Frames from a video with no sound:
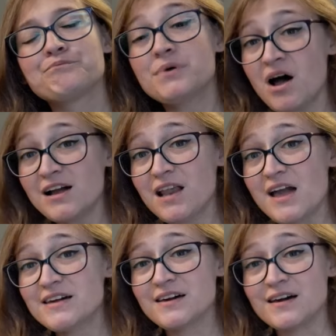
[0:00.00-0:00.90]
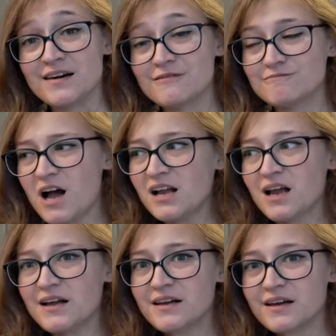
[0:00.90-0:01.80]
I like it. I
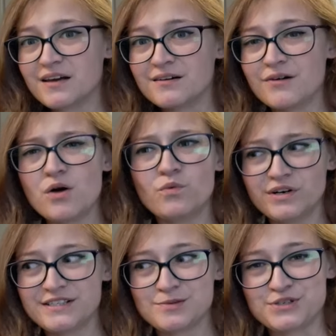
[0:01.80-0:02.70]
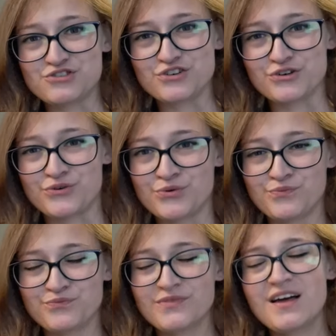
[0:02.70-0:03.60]
like it. I want it to be true.
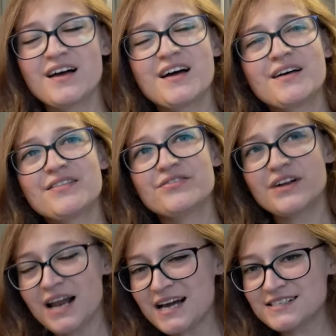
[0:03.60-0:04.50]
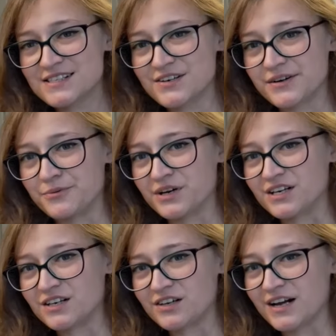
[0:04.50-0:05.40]
The last theory we're
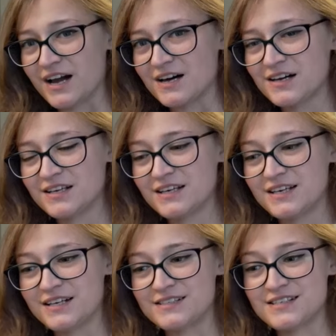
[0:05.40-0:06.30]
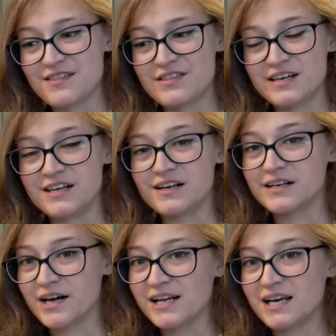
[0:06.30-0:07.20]
going to look at is the
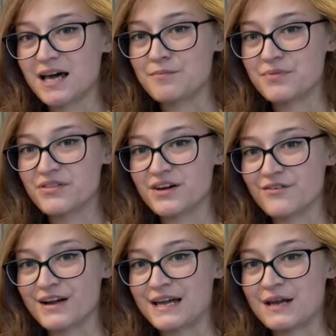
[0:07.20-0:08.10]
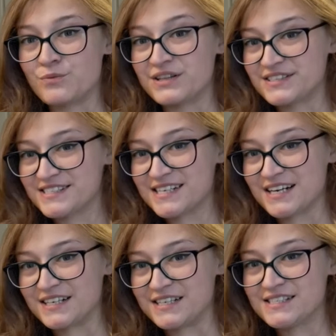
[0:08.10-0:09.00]
night lamp theory with
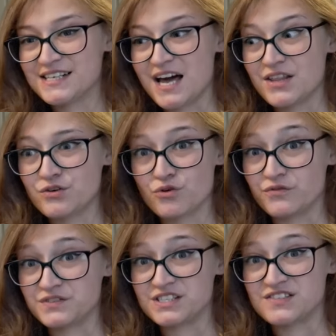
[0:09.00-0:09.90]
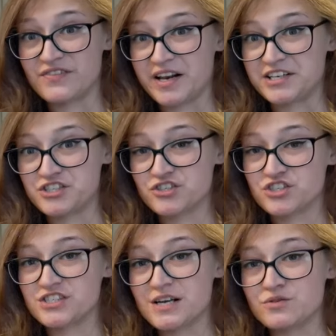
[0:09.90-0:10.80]
Stannis at the Crofters village
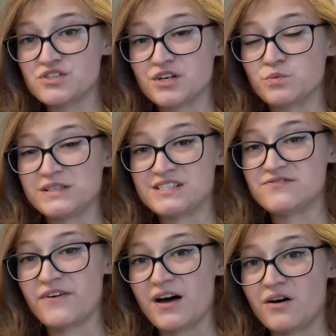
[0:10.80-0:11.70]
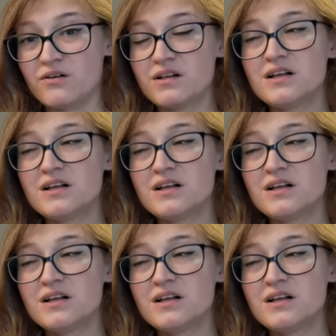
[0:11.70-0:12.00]
just outside Winterfell.